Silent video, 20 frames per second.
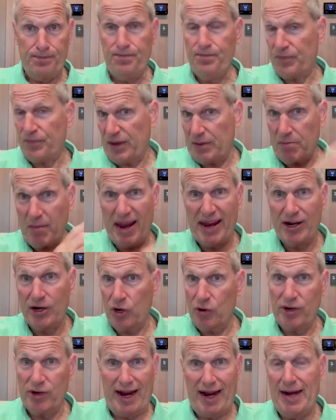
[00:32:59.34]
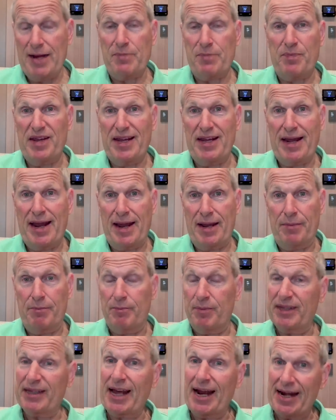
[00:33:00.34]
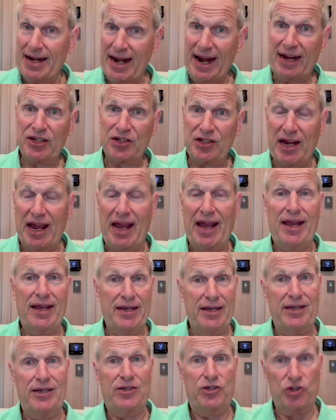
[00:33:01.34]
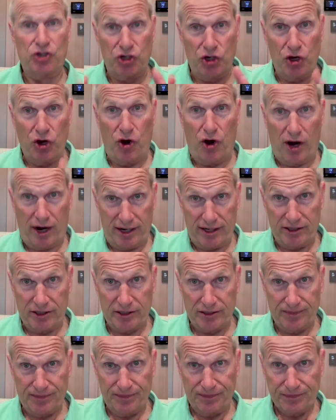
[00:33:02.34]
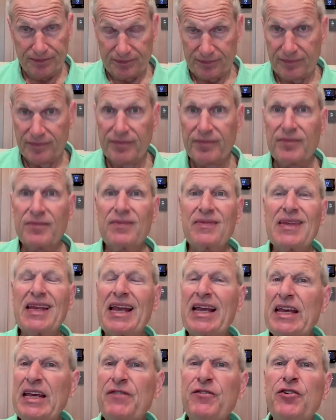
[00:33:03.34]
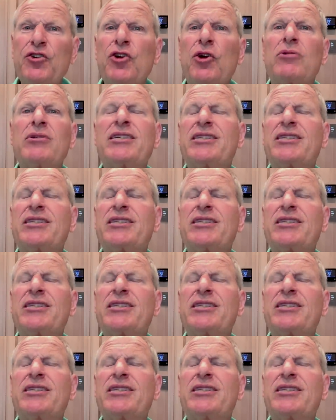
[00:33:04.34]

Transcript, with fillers: that may go to 8 p.m., but that next day is yours. If you don't